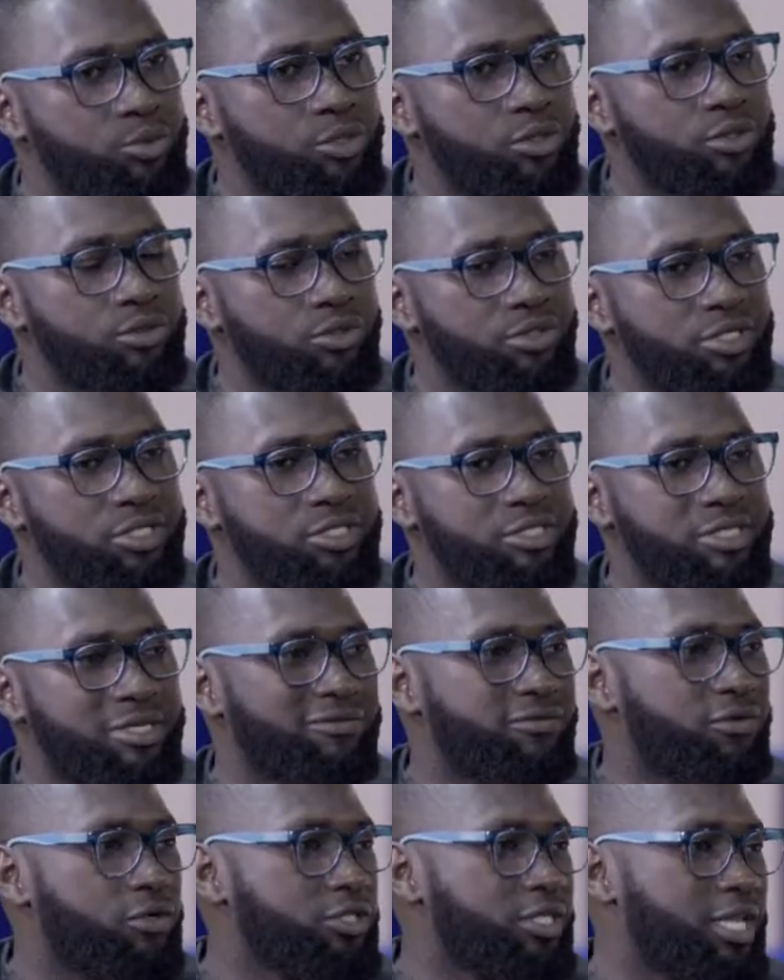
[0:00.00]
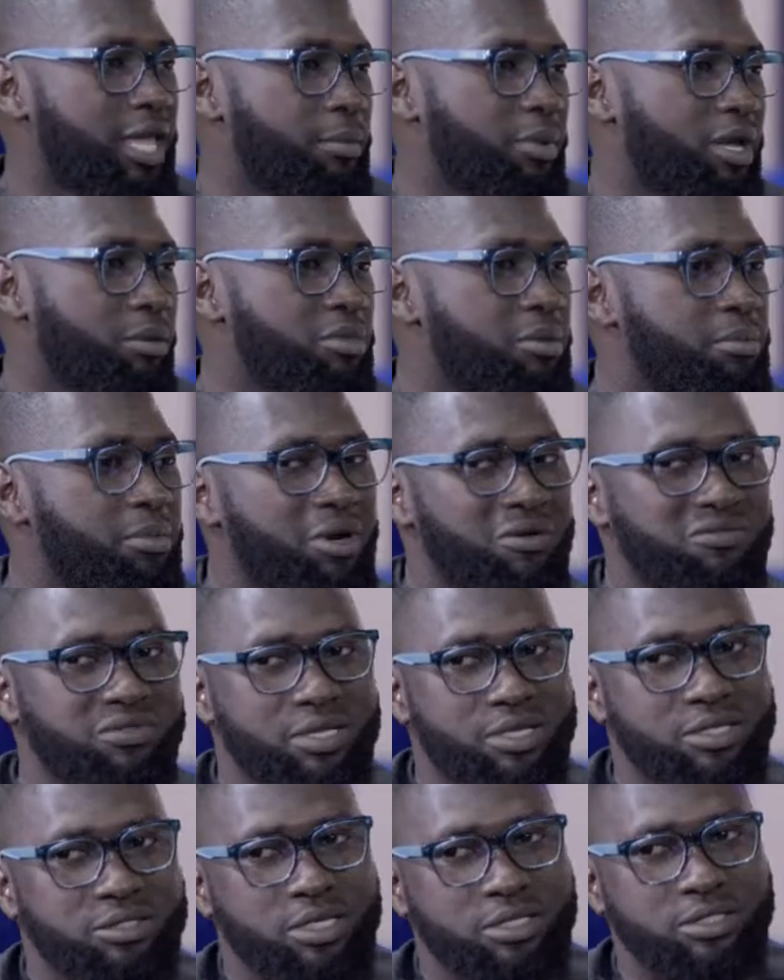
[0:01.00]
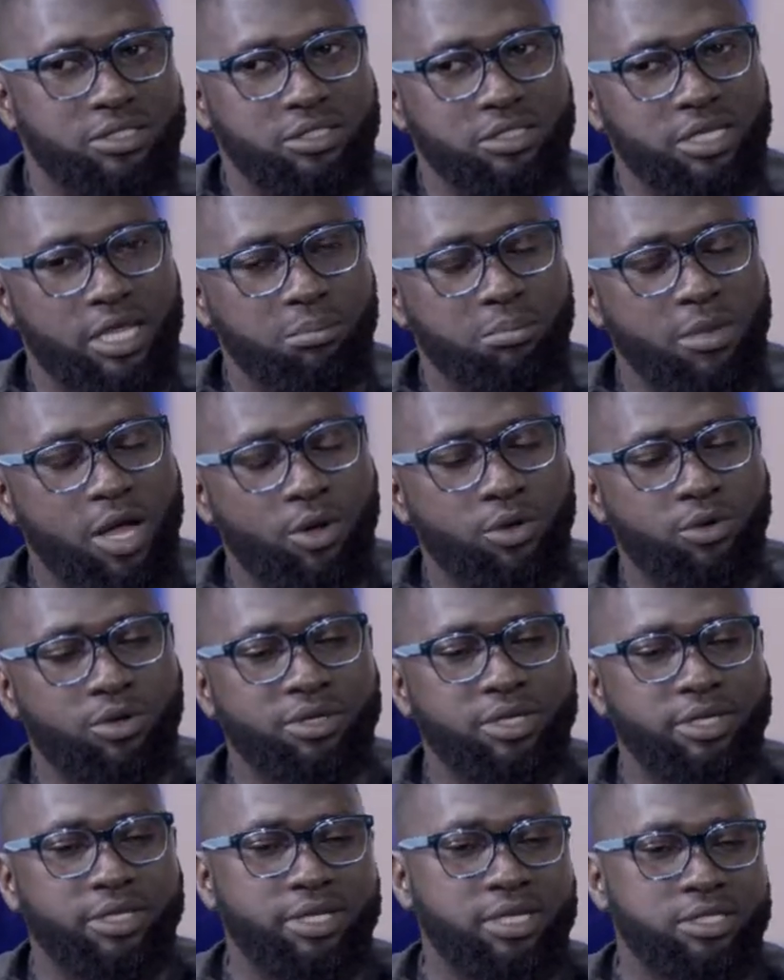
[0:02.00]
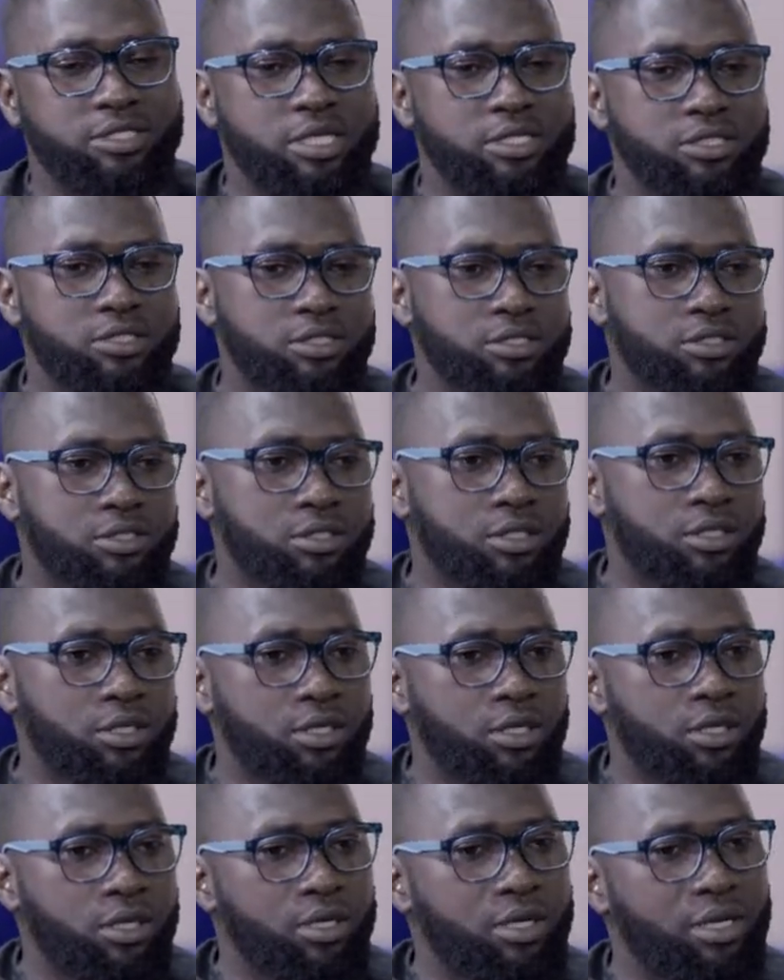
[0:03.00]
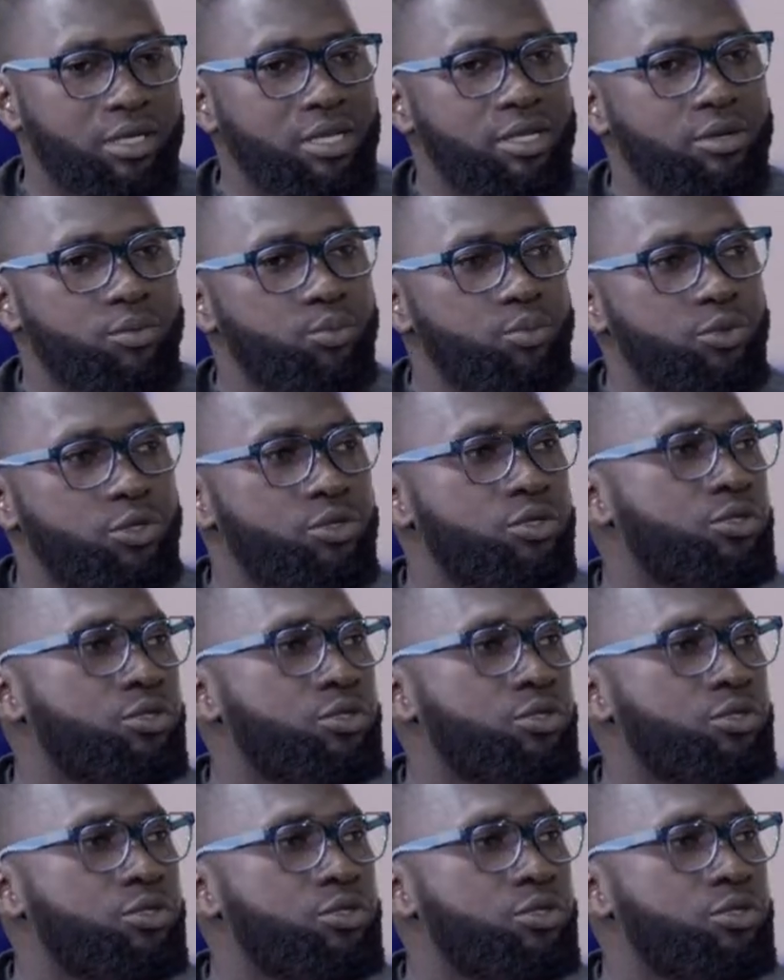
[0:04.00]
we all know, this is the first time Gambia Bureau of Statistics is embarking on digital census. And then we